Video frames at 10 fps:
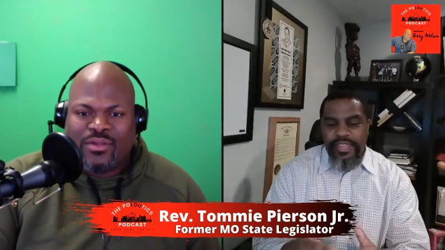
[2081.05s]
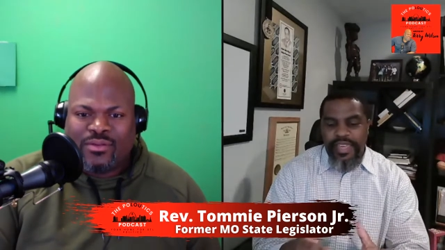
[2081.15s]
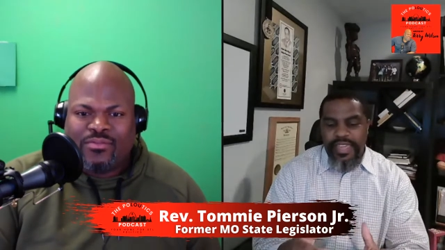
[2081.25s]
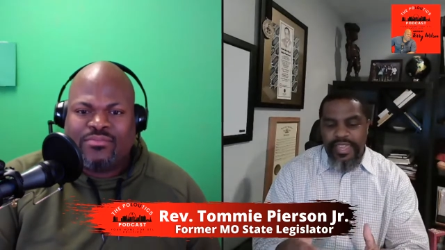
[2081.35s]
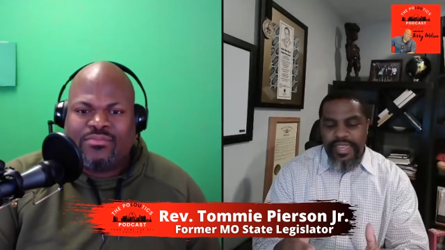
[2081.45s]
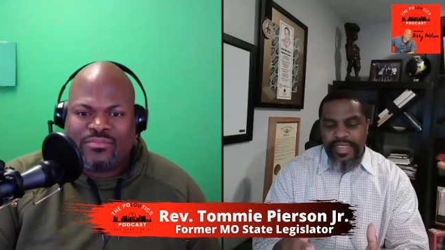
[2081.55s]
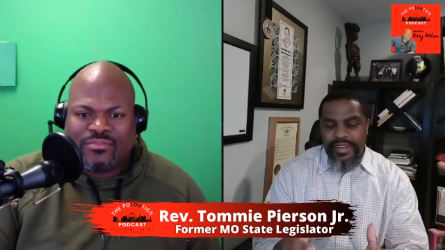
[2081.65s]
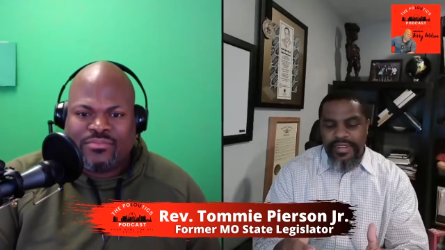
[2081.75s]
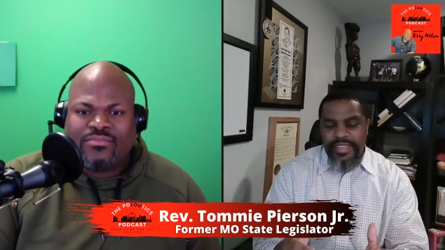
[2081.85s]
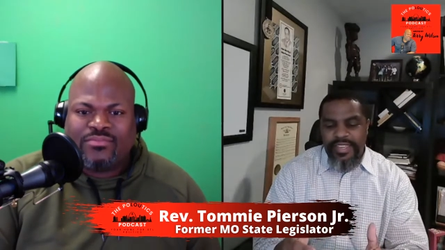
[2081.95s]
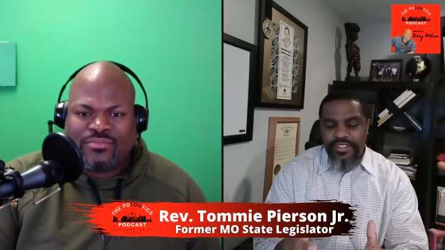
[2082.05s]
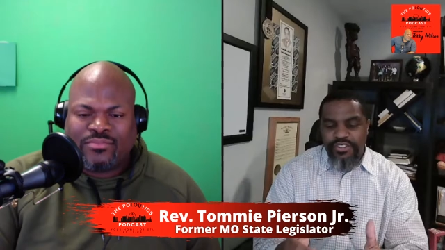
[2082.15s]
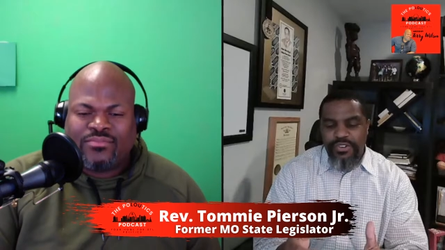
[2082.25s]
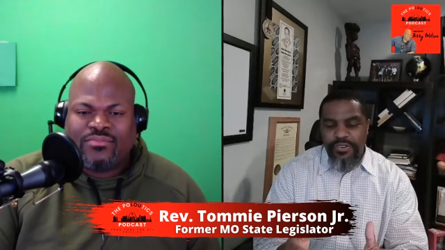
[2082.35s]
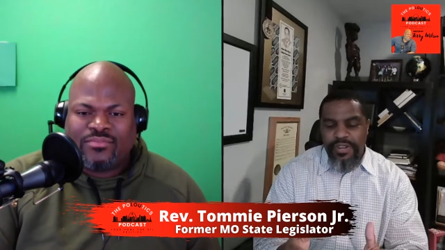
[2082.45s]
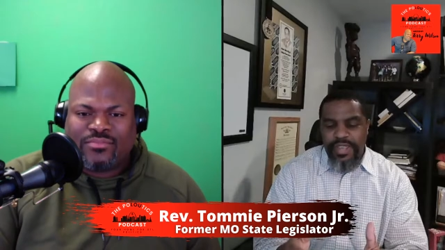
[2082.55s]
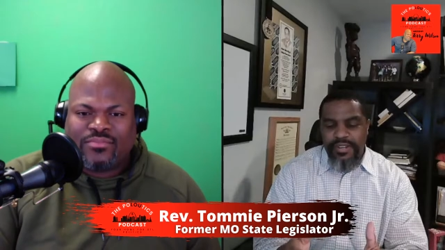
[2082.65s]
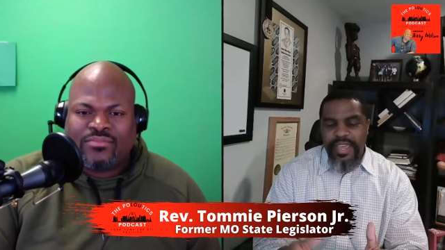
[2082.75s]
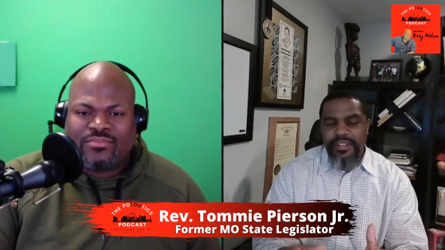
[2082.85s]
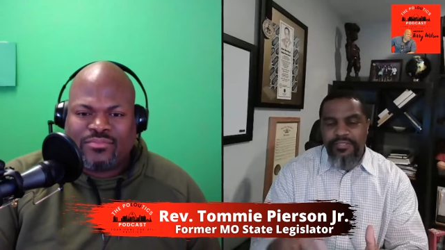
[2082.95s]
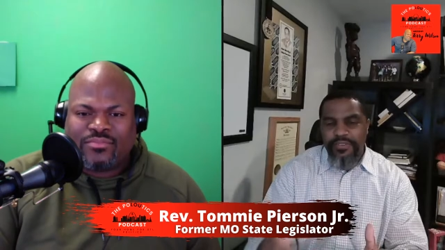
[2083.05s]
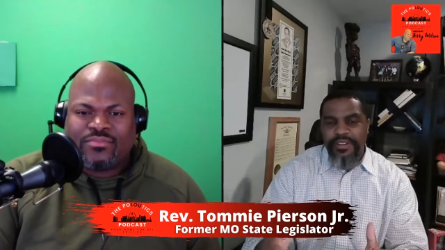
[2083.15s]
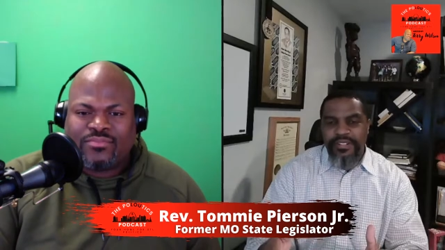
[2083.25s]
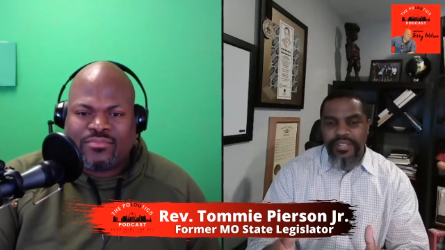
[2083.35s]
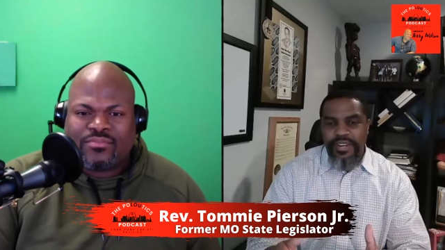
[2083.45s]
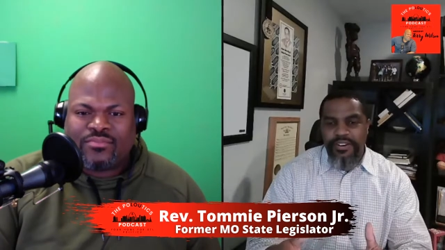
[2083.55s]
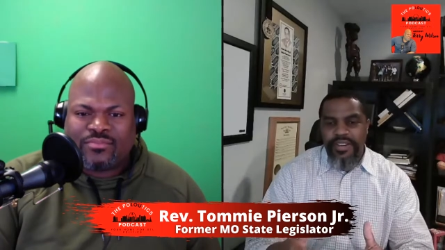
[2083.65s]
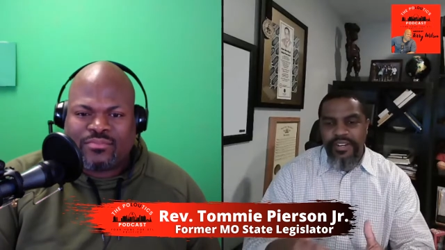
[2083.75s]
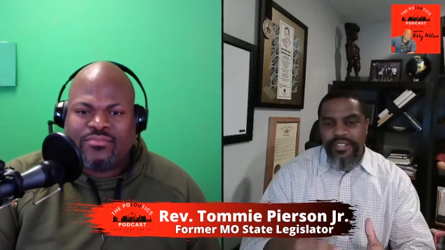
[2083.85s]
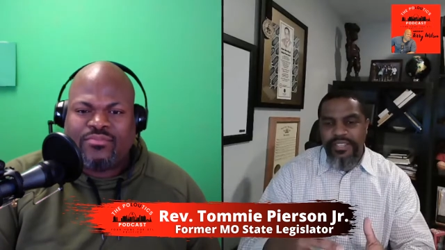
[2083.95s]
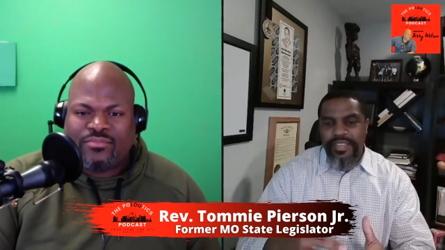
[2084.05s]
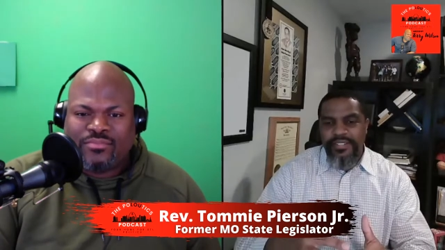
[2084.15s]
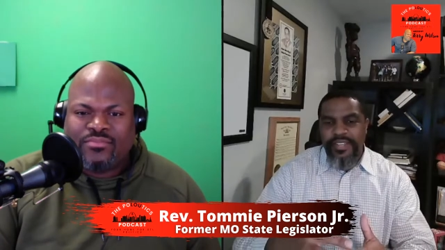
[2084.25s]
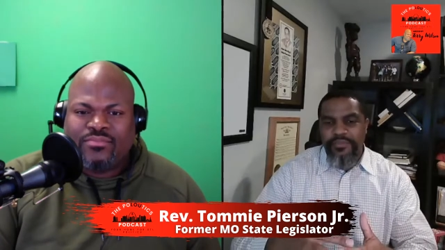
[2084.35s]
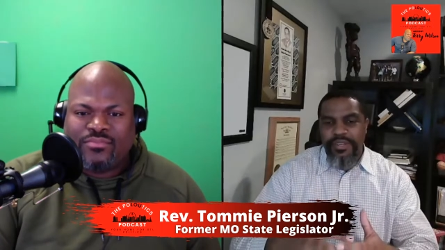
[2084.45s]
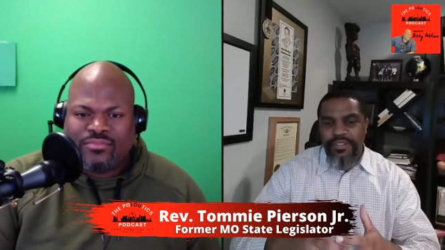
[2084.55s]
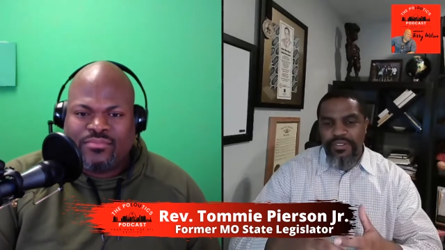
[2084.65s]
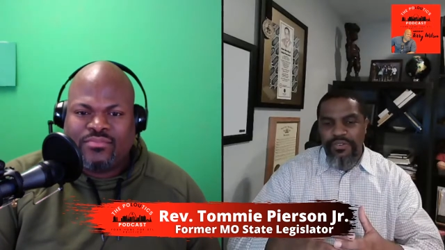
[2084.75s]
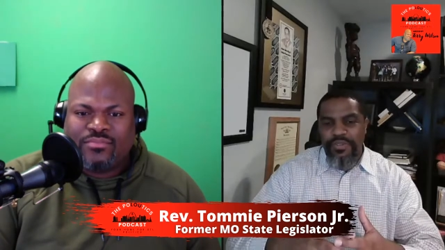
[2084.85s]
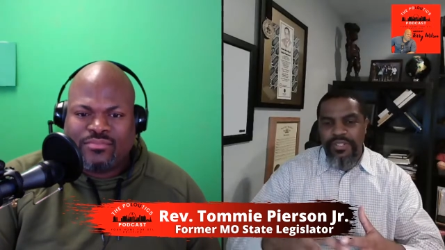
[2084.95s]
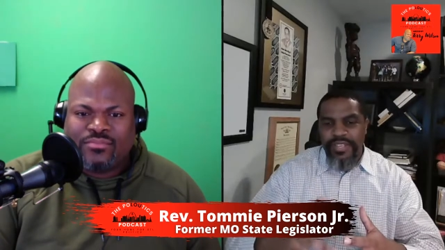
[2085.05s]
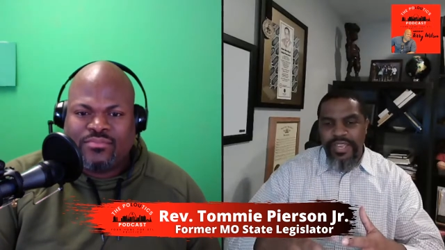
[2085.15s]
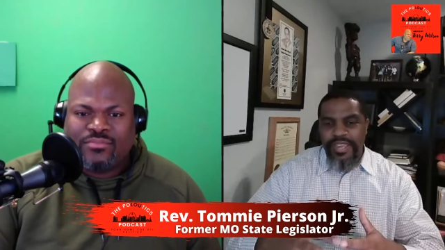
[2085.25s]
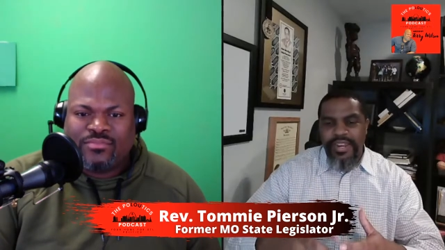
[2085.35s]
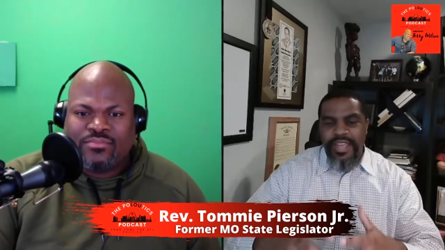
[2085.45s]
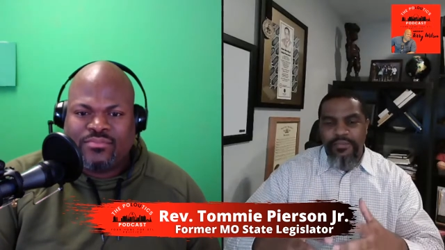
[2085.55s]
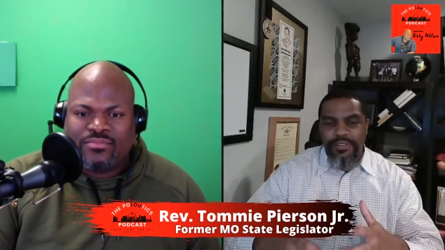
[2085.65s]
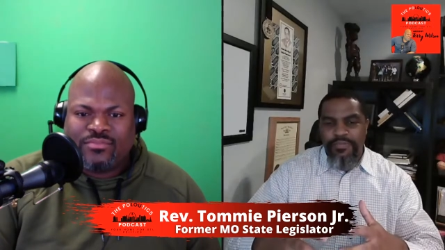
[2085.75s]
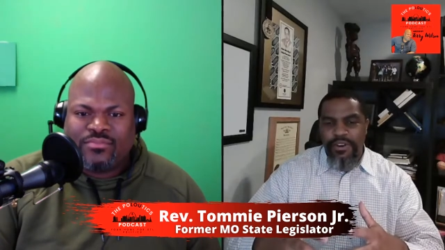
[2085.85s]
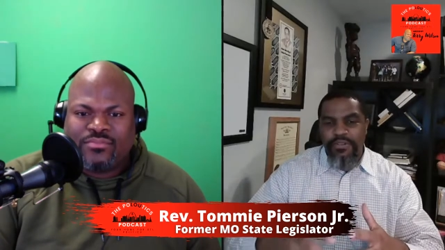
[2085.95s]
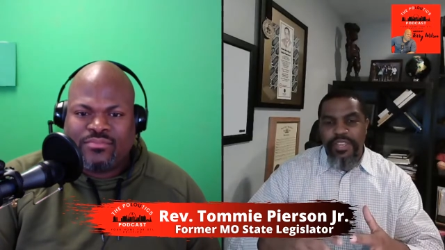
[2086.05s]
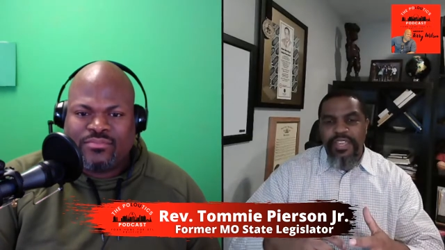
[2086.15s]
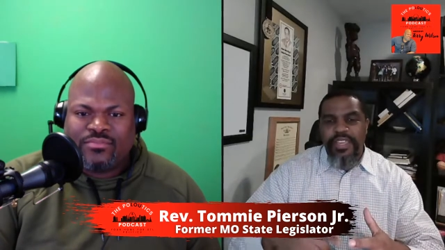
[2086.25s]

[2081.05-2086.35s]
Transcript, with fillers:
Speaker 1: and ensuring that that is front and center in the things that we do and say and how we vote.